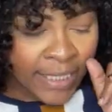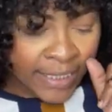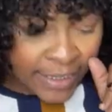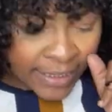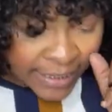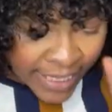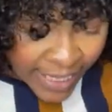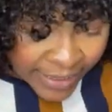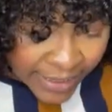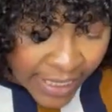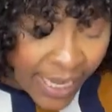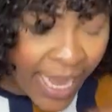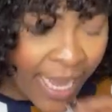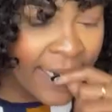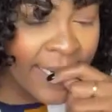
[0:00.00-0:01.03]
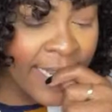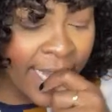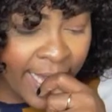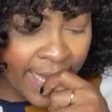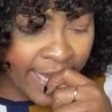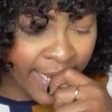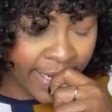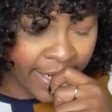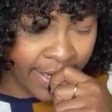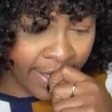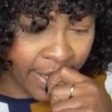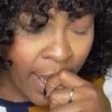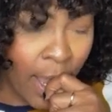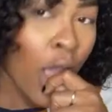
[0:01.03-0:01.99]
Jessica
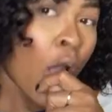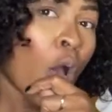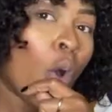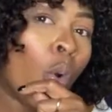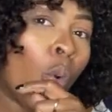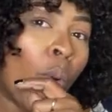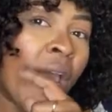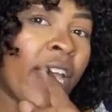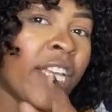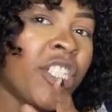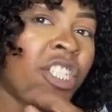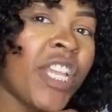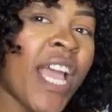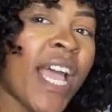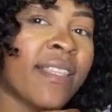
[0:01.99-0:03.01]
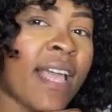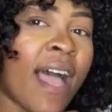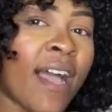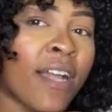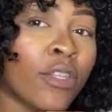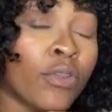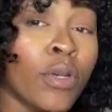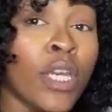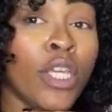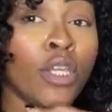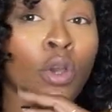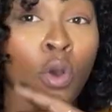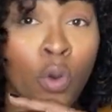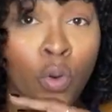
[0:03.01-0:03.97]
Dean, when she attacked to
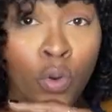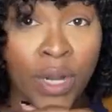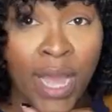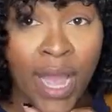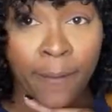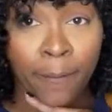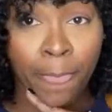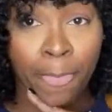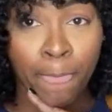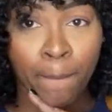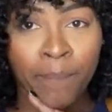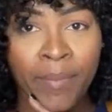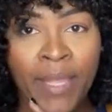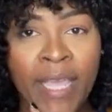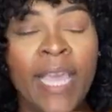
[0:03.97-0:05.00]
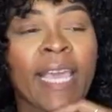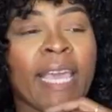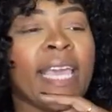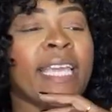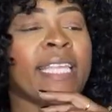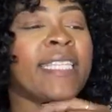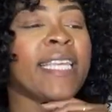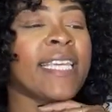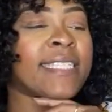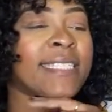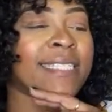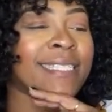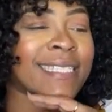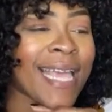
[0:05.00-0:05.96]
Leoda, it is
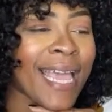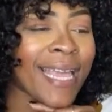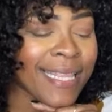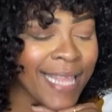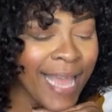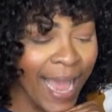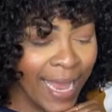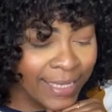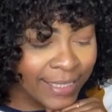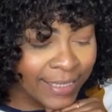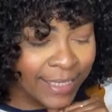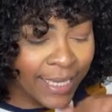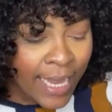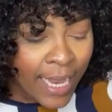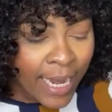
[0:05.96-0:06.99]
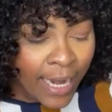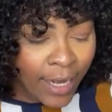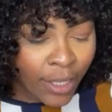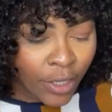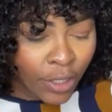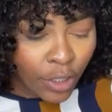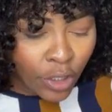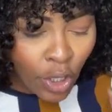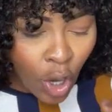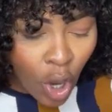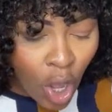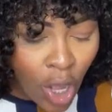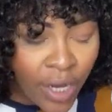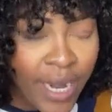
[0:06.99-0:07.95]
said that
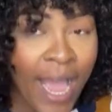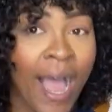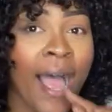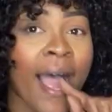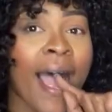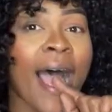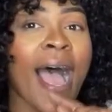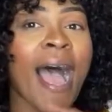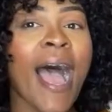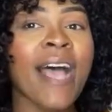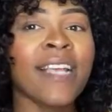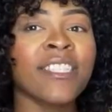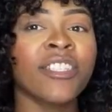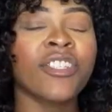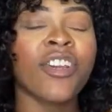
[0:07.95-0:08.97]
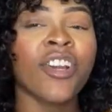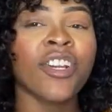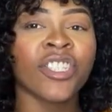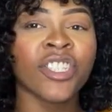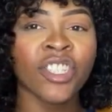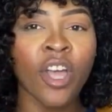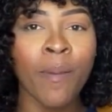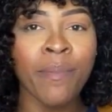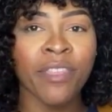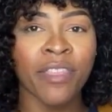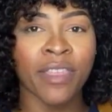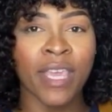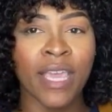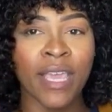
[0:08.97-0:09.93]
Leoda asked her
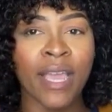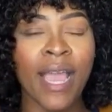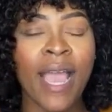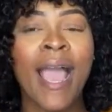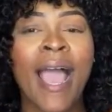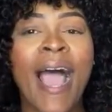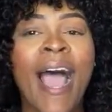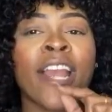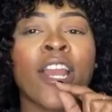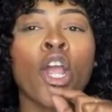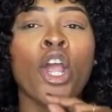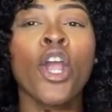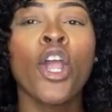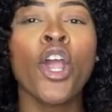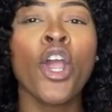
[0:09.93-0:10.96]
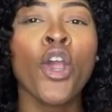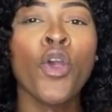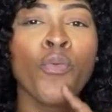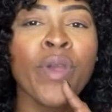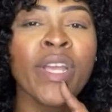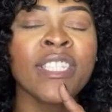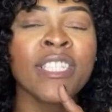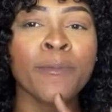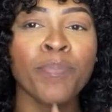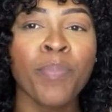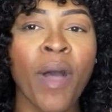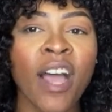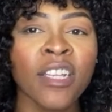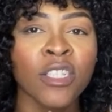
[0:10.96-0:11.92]
something and her
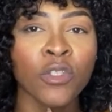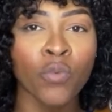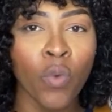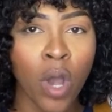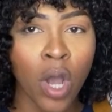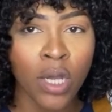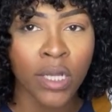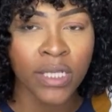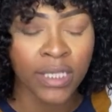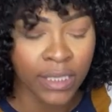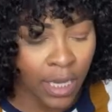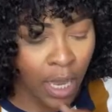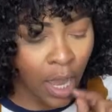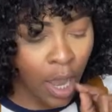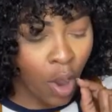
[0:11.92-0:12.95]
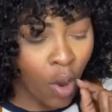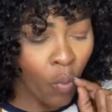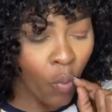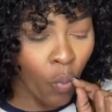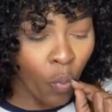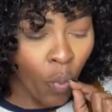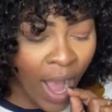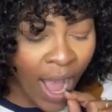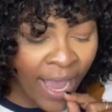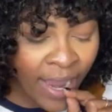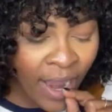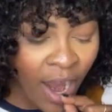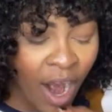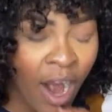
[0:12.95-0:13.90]
response was,
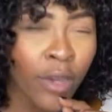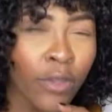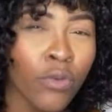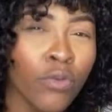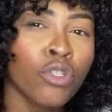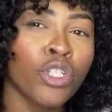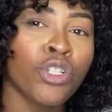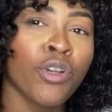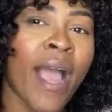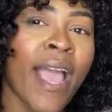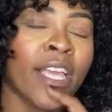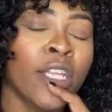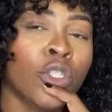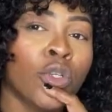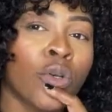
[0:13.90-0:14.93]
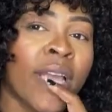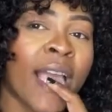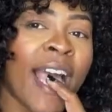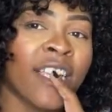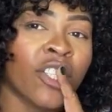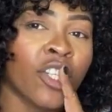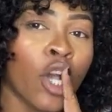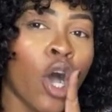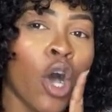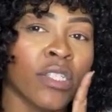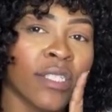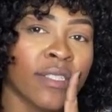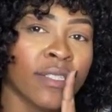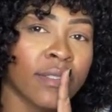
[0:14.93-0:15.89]
"Why are you trying to catch
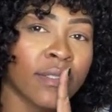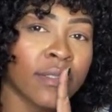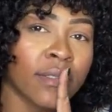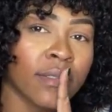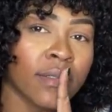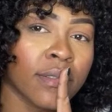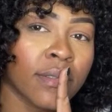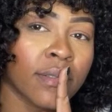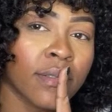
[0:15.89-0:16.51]
us?"